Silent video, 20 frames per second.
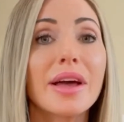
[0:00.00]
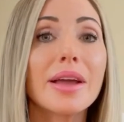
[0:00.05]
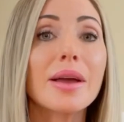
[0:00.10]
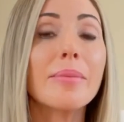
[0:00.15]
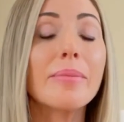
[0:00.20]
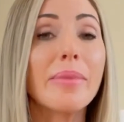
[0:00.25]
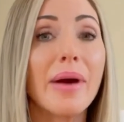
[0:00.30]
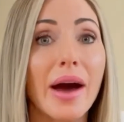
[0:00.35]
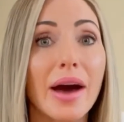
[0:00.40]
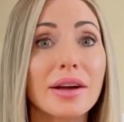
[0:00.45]

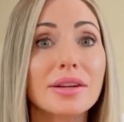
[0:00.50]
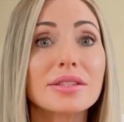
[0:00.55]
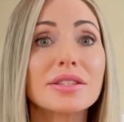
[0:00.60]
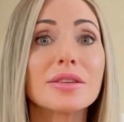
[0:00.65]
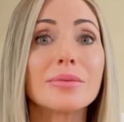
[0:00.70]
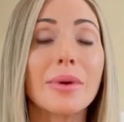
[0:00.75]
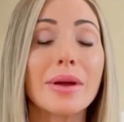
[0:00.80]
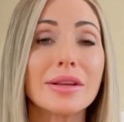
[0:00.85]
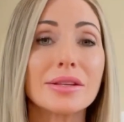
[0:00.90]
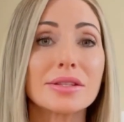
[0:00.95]
it back
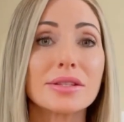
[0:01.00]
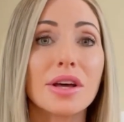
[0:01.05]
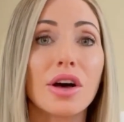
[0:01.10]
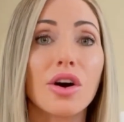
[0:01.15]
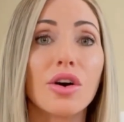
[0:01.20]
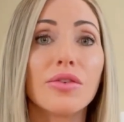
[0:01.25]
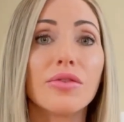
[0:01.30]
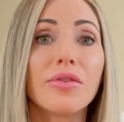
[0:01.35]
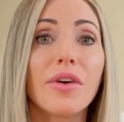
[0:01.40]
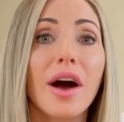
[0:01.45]
to
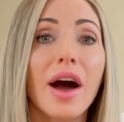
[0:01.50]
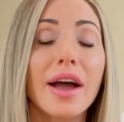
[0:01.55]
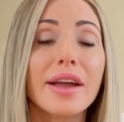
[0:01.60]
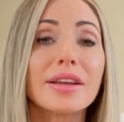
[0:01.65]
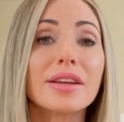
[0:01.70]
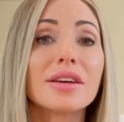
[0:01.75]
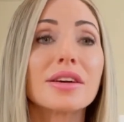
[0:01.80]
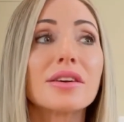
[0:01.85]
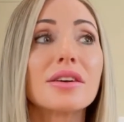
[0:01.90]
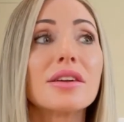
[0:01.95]
myself, I
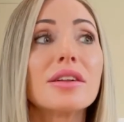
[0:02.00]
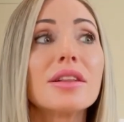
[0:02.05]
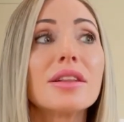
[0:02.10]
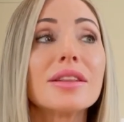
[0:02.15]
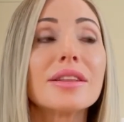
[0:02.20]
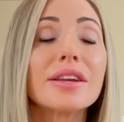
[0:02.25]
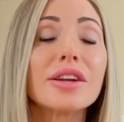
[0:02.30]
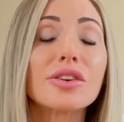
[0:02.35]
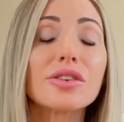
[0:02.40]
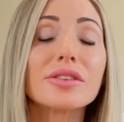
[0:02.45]
could
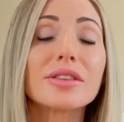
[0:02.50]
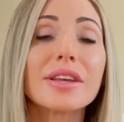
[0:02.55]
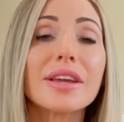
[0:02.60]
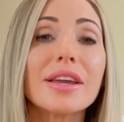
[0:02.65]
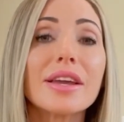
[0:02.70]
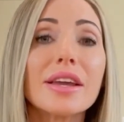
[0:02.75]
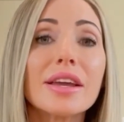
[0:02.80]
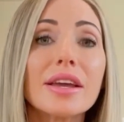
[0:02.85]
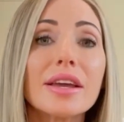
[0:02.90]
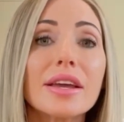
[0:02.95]

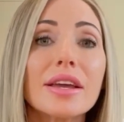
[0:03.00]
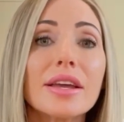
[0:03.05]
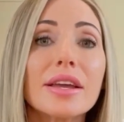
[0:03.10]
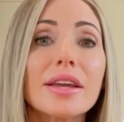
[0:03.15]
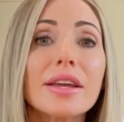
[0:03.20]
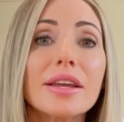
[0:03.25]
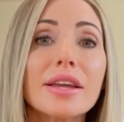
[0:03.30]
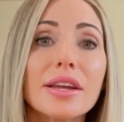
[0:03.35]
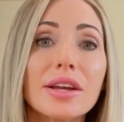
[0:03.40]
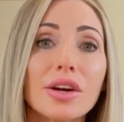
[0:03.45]
clearly
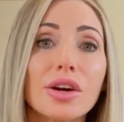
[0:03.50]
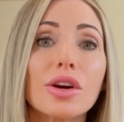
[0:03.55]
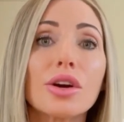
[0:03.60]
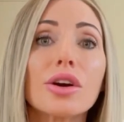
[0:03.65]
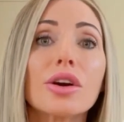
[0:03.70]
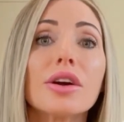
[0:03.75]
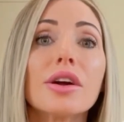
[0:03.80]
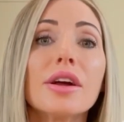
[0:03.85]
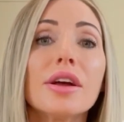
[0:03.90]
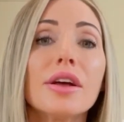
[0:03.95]

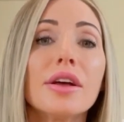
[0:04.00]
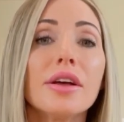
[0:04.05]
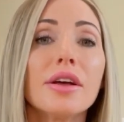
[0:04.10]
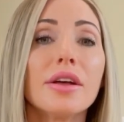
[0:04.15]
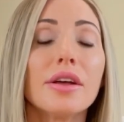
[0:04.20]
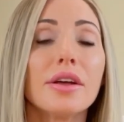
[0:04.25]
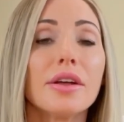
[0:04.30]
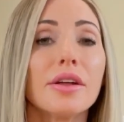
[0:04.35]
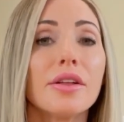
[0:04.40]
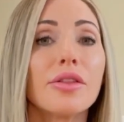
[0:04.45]
hear
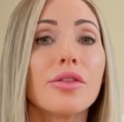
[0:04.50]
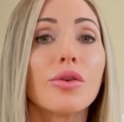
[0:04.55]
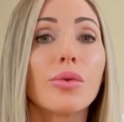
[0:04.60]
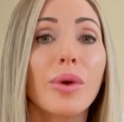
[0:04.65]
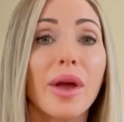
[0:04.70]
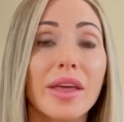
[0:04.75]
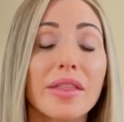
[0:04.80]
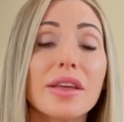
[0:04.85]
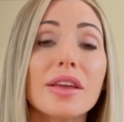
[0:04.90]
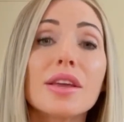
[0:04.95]
the
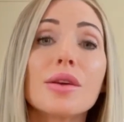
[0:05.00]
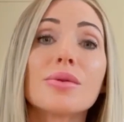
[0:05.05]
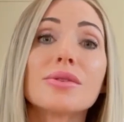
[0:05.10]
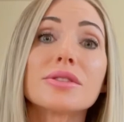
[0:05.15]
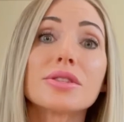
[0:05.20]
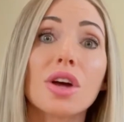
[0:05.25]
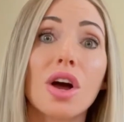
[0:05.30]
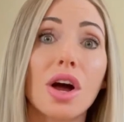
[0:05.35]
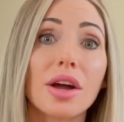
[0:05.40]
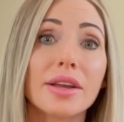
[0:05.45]
way that he was
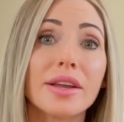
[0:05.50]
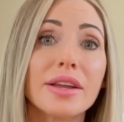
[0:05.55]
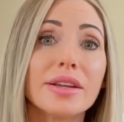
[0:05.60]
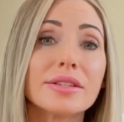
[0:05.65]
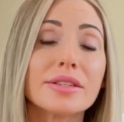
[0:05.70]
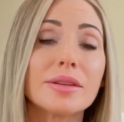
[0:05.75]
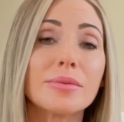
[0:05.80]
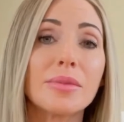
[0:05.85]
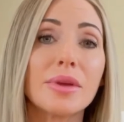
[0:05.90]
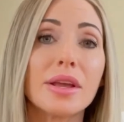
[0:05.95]
talking
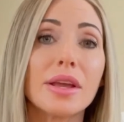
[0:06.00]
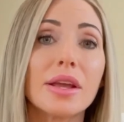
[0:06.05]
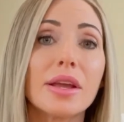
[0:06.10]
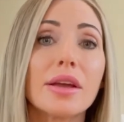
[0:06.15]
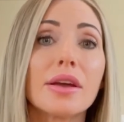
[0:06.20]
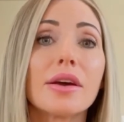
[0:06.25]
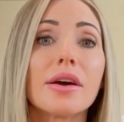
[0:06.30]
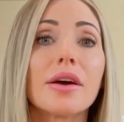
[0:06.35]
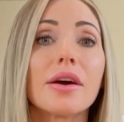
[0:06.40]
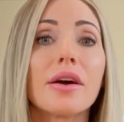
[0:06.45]
to
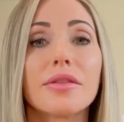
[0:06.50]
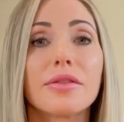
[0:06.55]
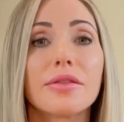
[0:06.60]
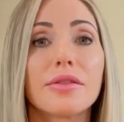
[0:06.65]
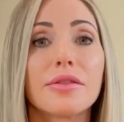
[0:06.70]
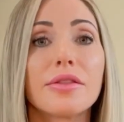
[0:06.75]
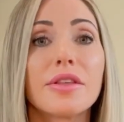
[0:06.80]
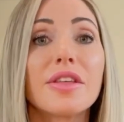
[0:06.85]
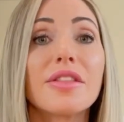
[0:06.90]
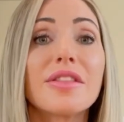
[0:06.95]
me,
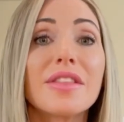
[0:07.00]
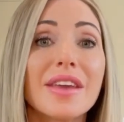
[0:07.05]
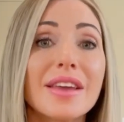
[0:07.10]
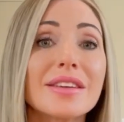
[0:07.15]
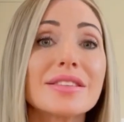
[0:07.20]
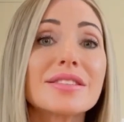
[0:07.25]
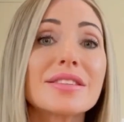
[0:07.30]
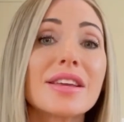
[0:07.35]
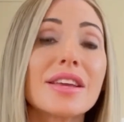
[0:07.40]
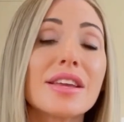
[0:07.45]
the
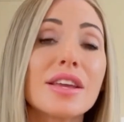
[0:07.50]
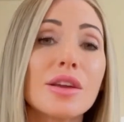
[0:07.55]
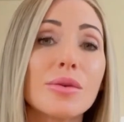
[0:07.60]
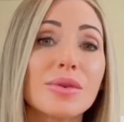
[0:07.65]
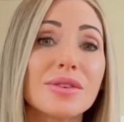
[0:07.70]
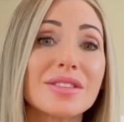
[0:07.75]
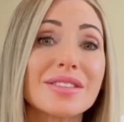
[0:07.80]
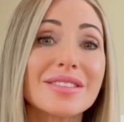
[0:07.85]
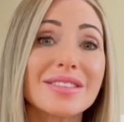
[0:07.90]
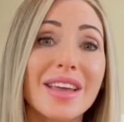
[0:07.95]
things that he
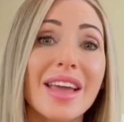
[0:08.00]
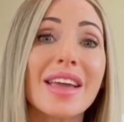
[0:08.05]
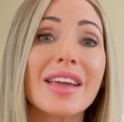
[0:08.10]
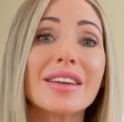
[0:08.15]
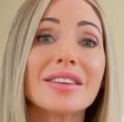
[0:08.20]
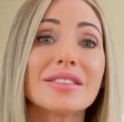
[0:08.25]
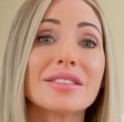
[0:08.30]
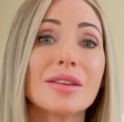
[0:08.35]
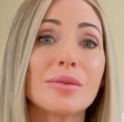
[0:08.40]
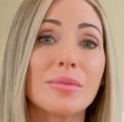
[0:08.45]
was
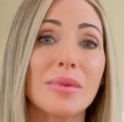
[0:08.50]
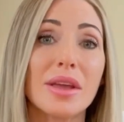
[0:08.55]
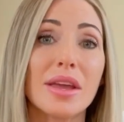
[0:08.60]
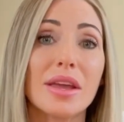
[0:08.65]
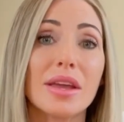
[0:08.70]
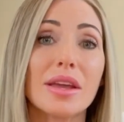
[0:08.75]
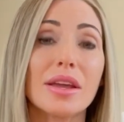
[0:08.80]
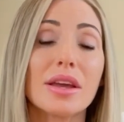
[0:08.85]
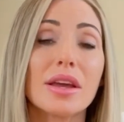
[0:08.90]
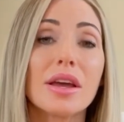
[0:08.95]
saying to
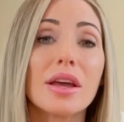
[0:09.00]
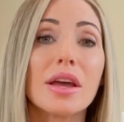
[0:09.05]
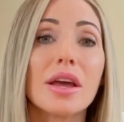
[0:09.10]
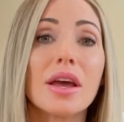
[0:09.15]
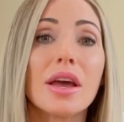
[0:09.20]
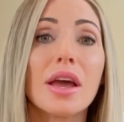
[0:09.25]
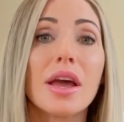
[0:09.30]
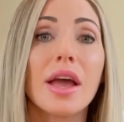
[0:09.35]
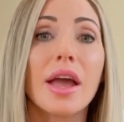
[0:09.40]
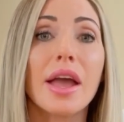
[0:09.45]
me,
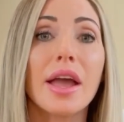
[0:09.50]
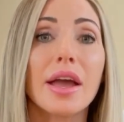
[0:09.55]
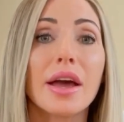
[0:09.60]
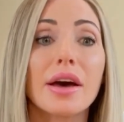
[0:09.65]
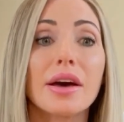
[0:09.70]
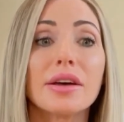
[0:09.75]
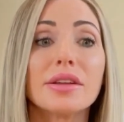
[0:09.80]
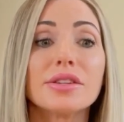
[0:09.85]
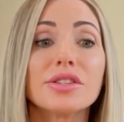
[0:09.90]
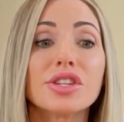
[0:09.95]

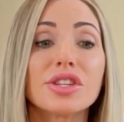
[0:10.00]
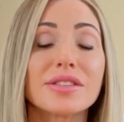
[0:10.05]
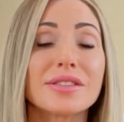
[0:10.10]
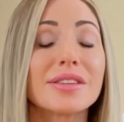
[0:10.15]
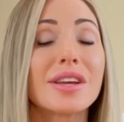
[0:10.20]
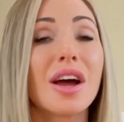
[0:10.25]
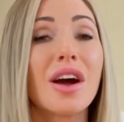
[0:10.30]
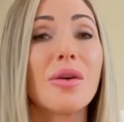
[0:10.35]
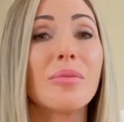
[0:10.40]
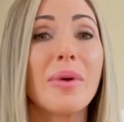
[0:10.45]
and just
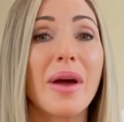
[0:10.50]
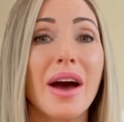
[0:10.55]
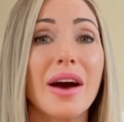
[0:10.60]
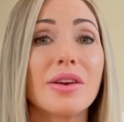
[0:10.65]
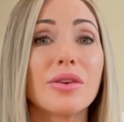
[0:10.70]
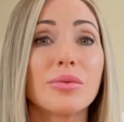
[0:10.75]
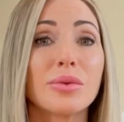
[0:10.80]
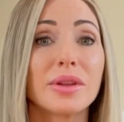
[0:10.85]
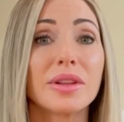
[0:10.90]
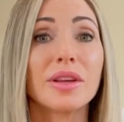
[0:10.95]
how bad
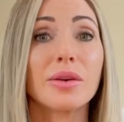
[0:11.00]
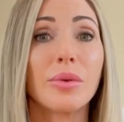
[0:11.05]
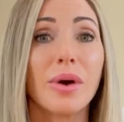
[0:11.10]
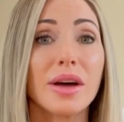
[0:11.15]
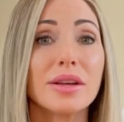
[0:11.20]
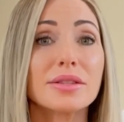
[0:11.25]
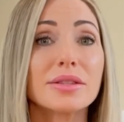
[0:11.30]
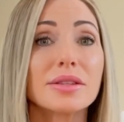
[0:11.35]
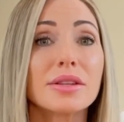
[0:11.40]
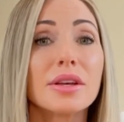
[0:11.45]
it really was.